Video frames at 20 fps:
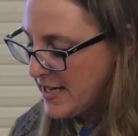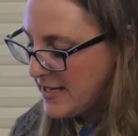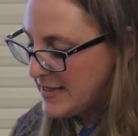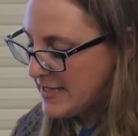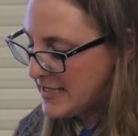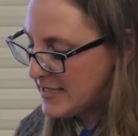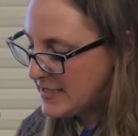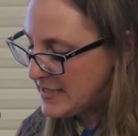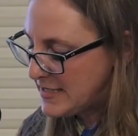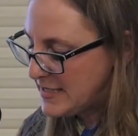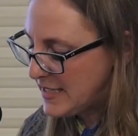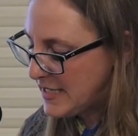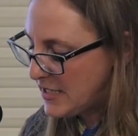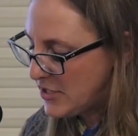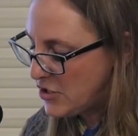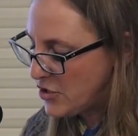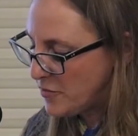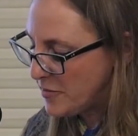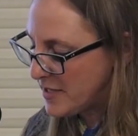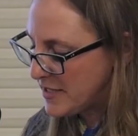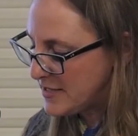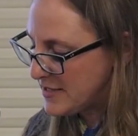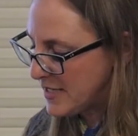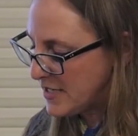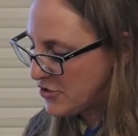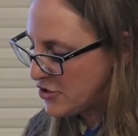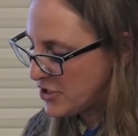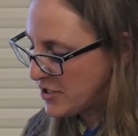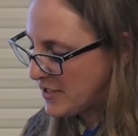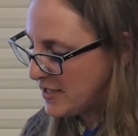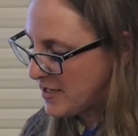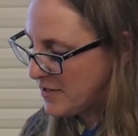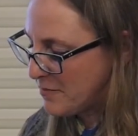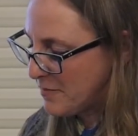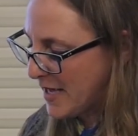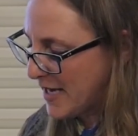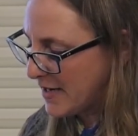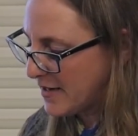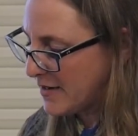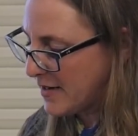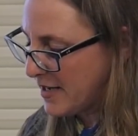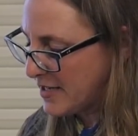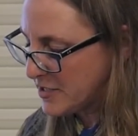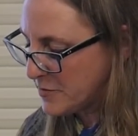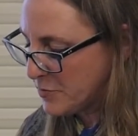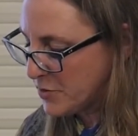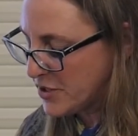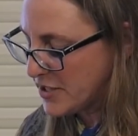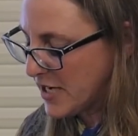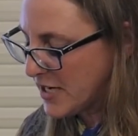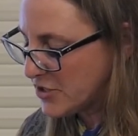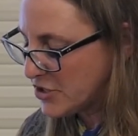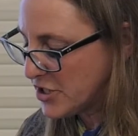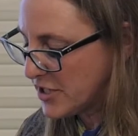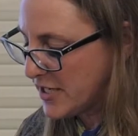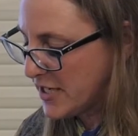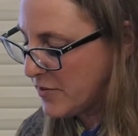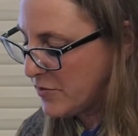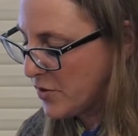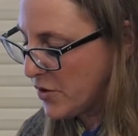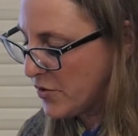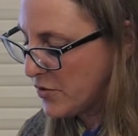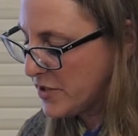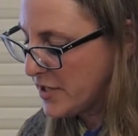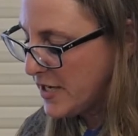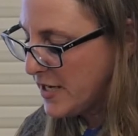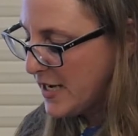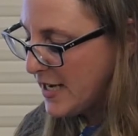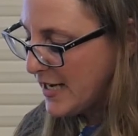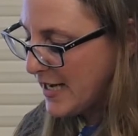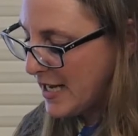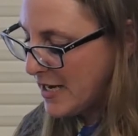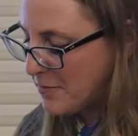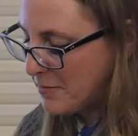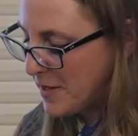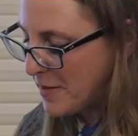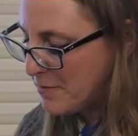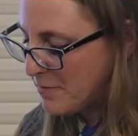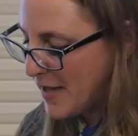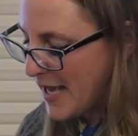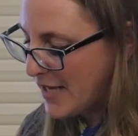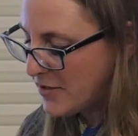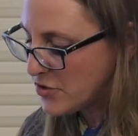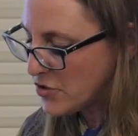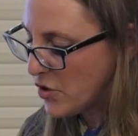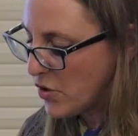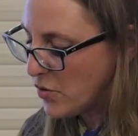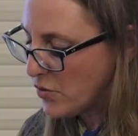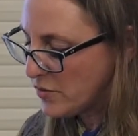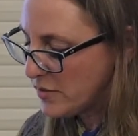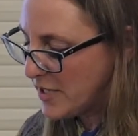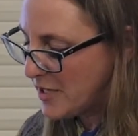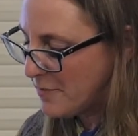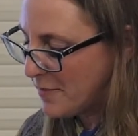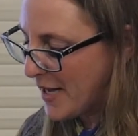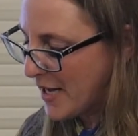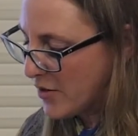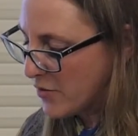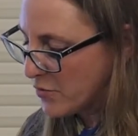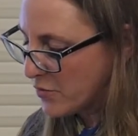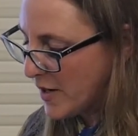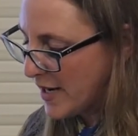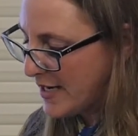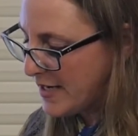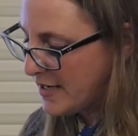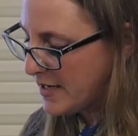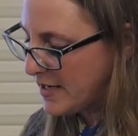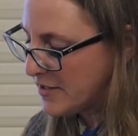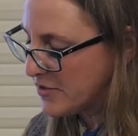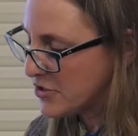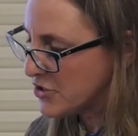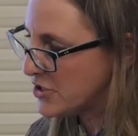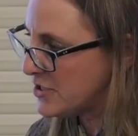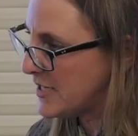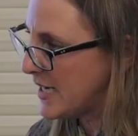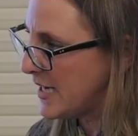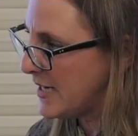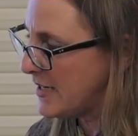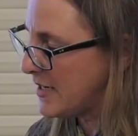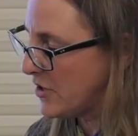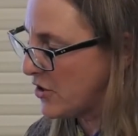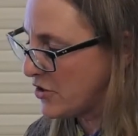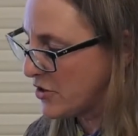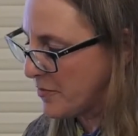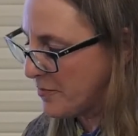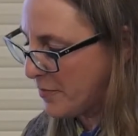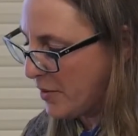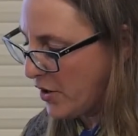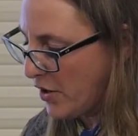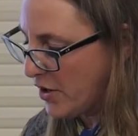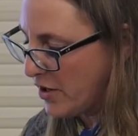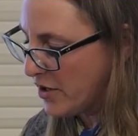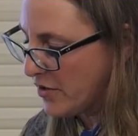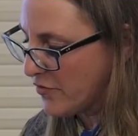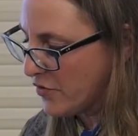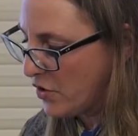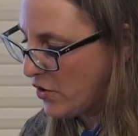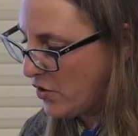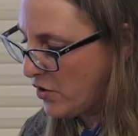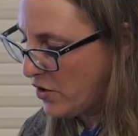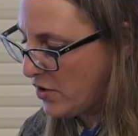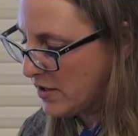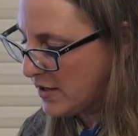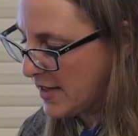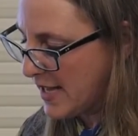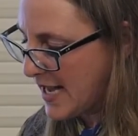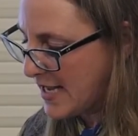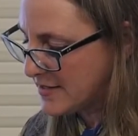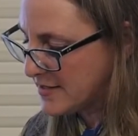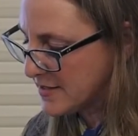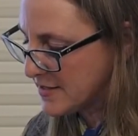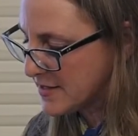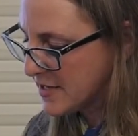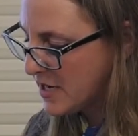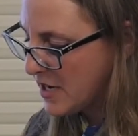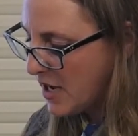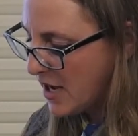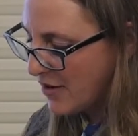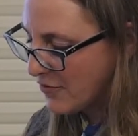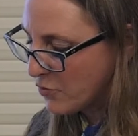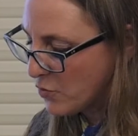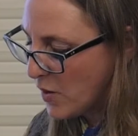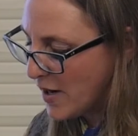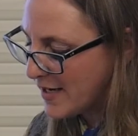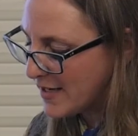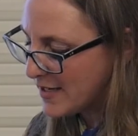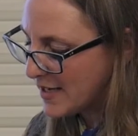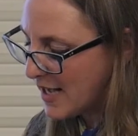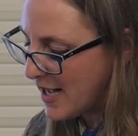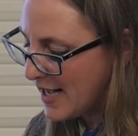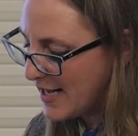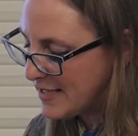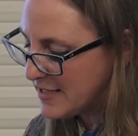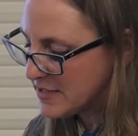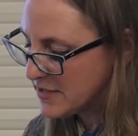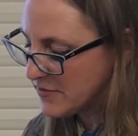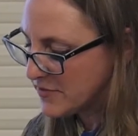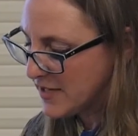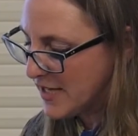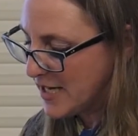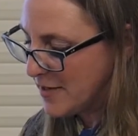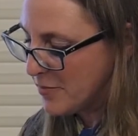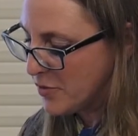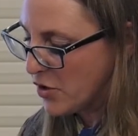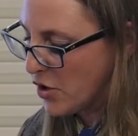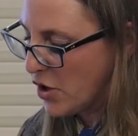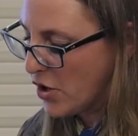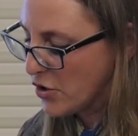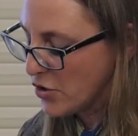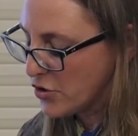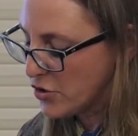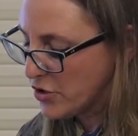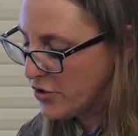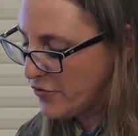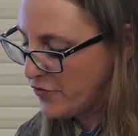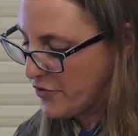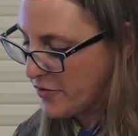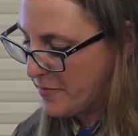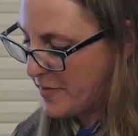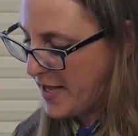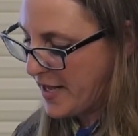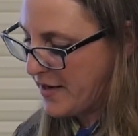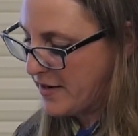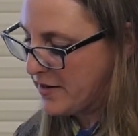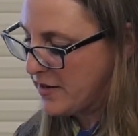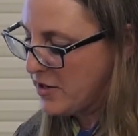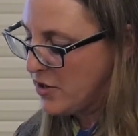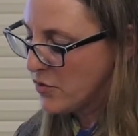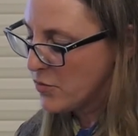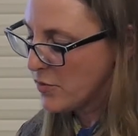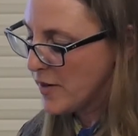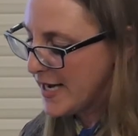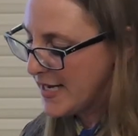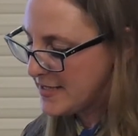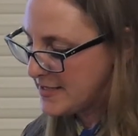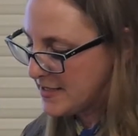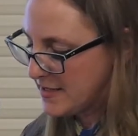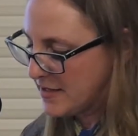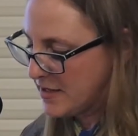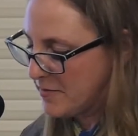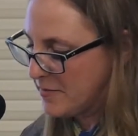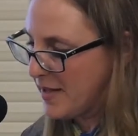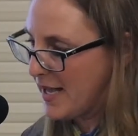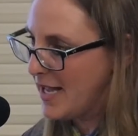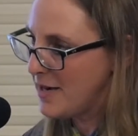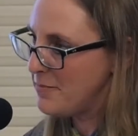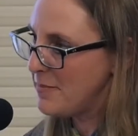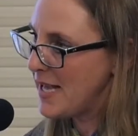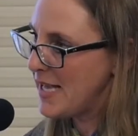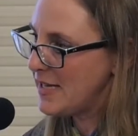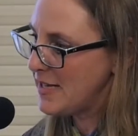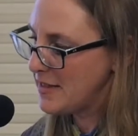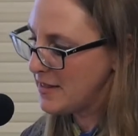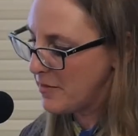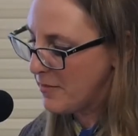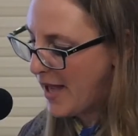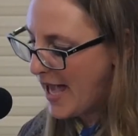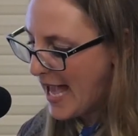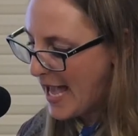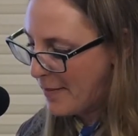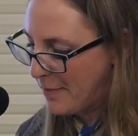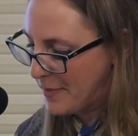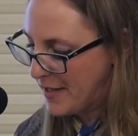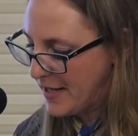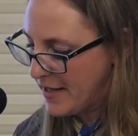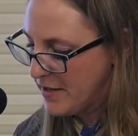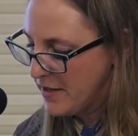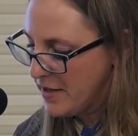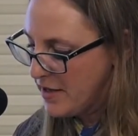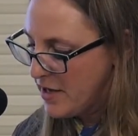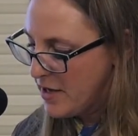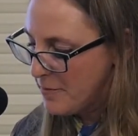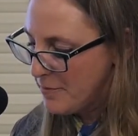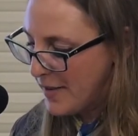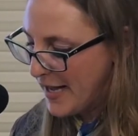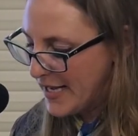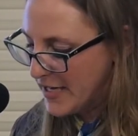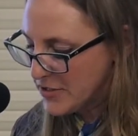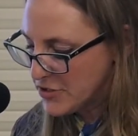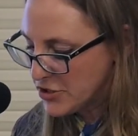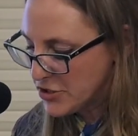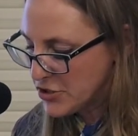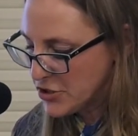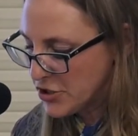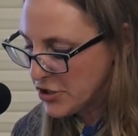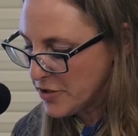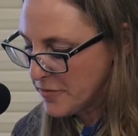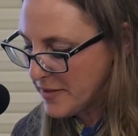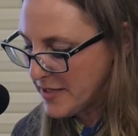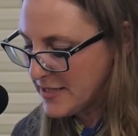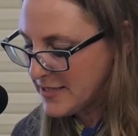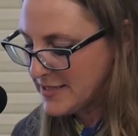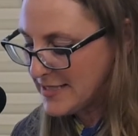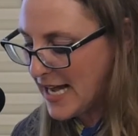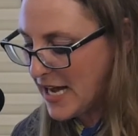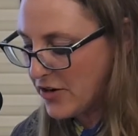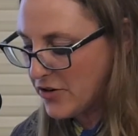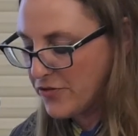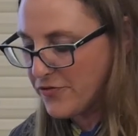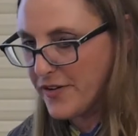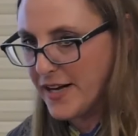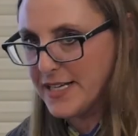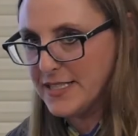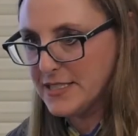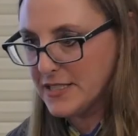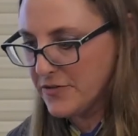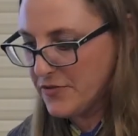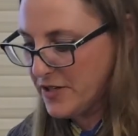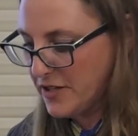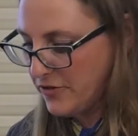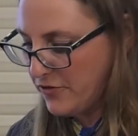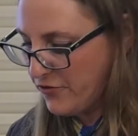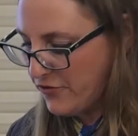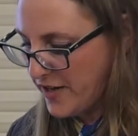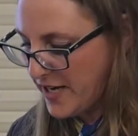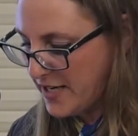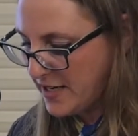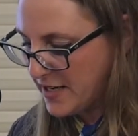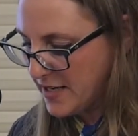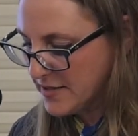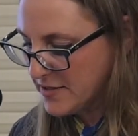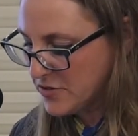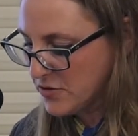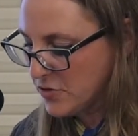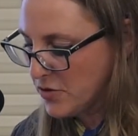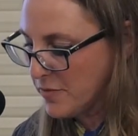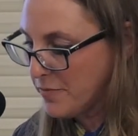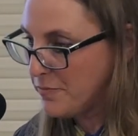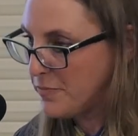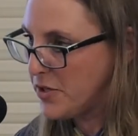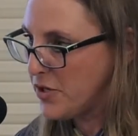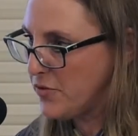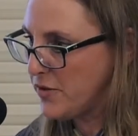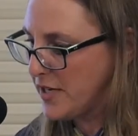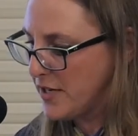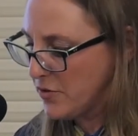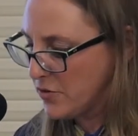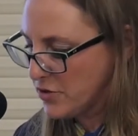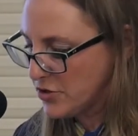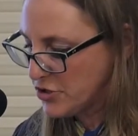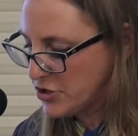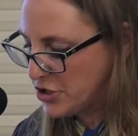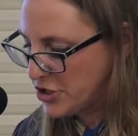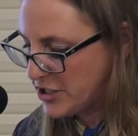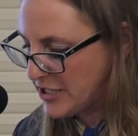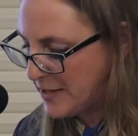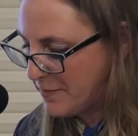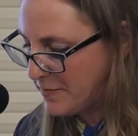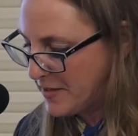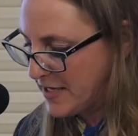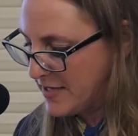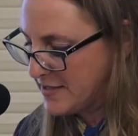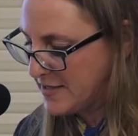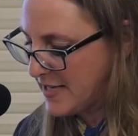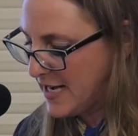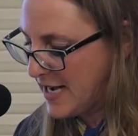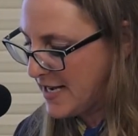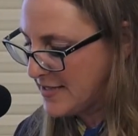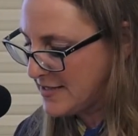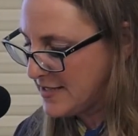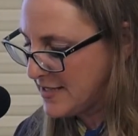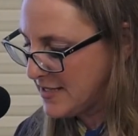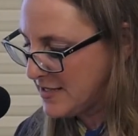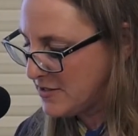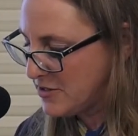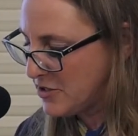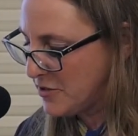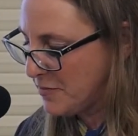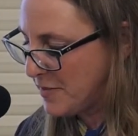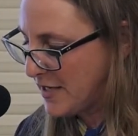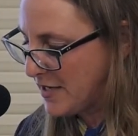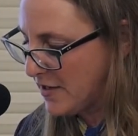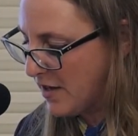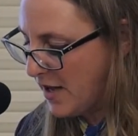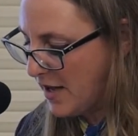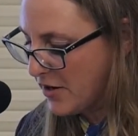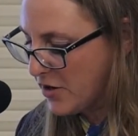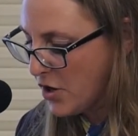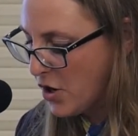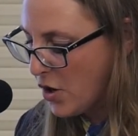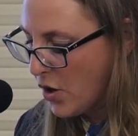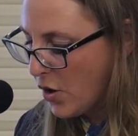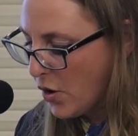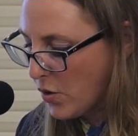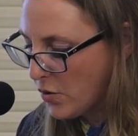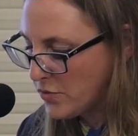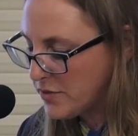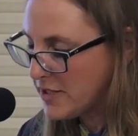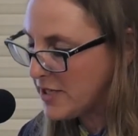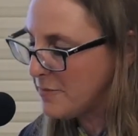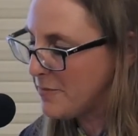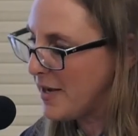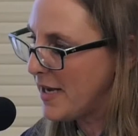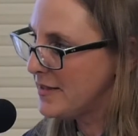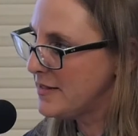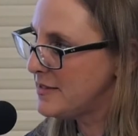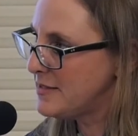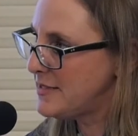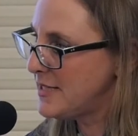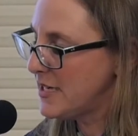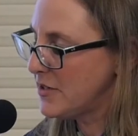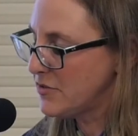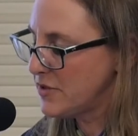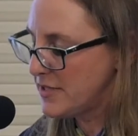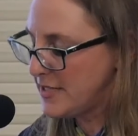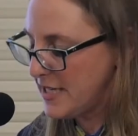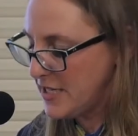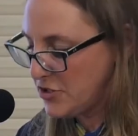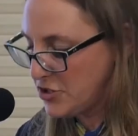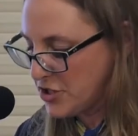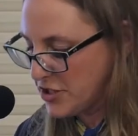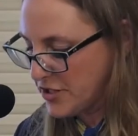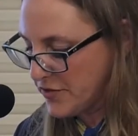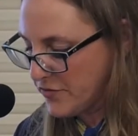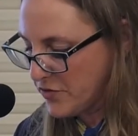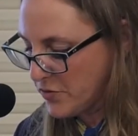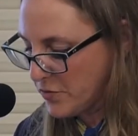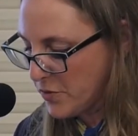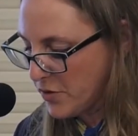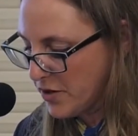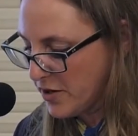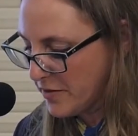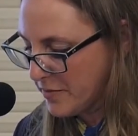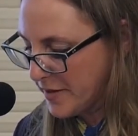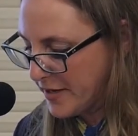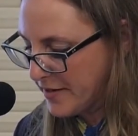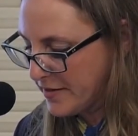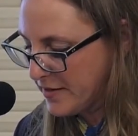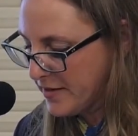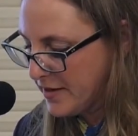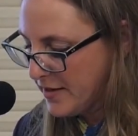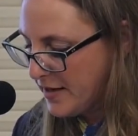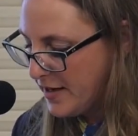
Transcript: This dehumanization in mechanized production, he wrote, can be met only by a right understanding on the part of all classes of what kinds of labor are good for men, raising them and making them happy, by a determined sacrifice of convenience or beauty or cheapness as is to be got only by the degradation of the workman,